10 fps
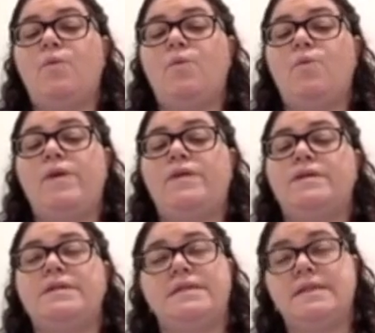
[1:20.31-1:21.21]
whether
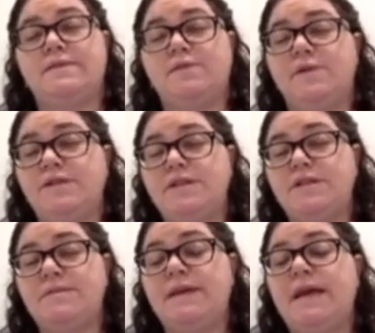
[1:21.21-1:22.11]
sensitive questions
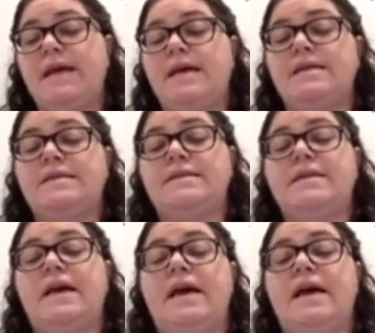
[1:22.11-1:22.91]
are being asked,